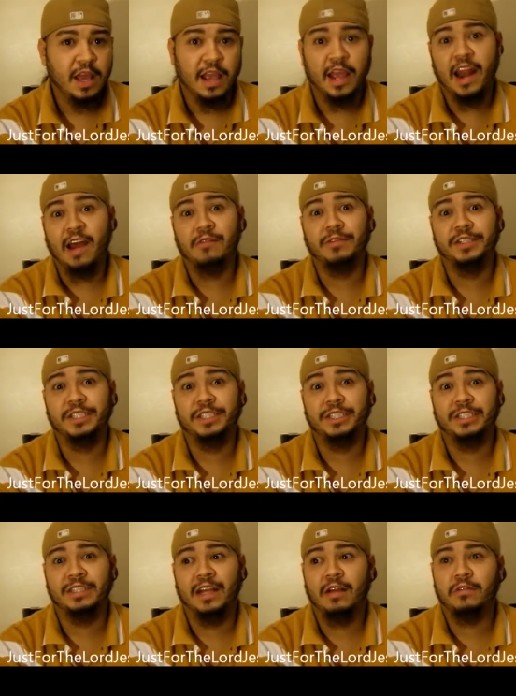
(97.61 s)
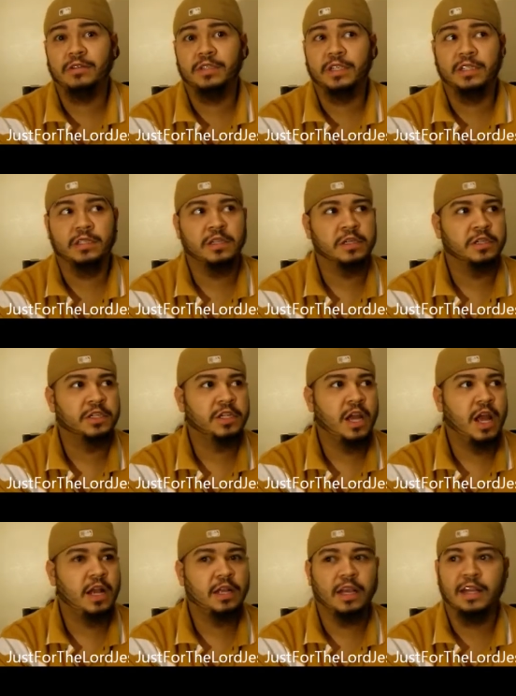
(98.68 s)
And I was just in
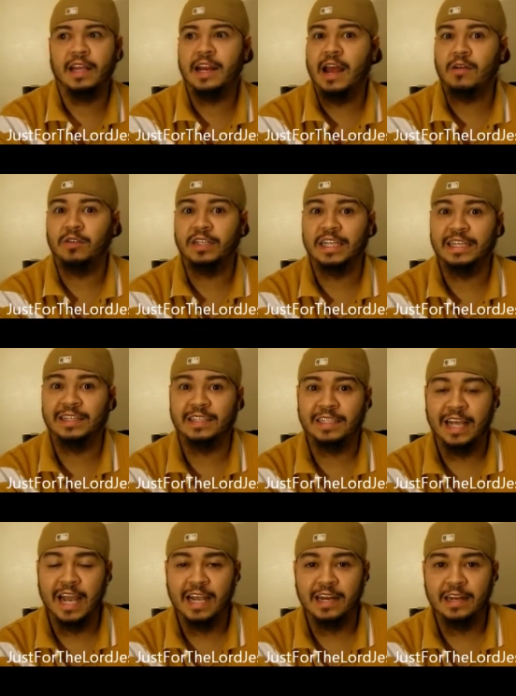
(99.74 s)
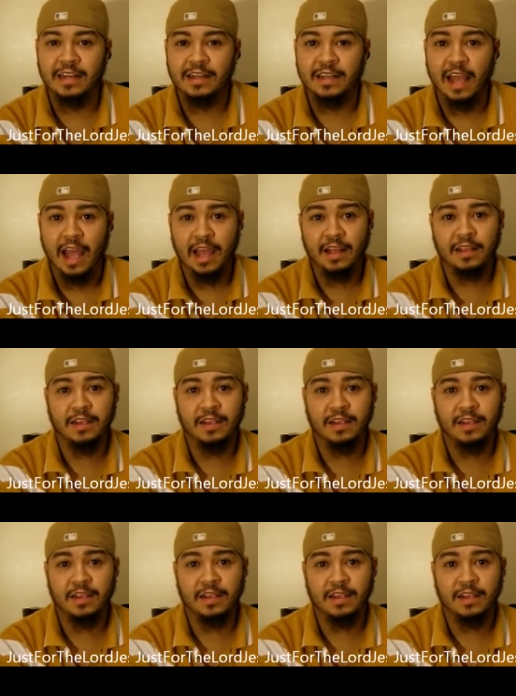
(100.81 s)
shock, and then I was excited that,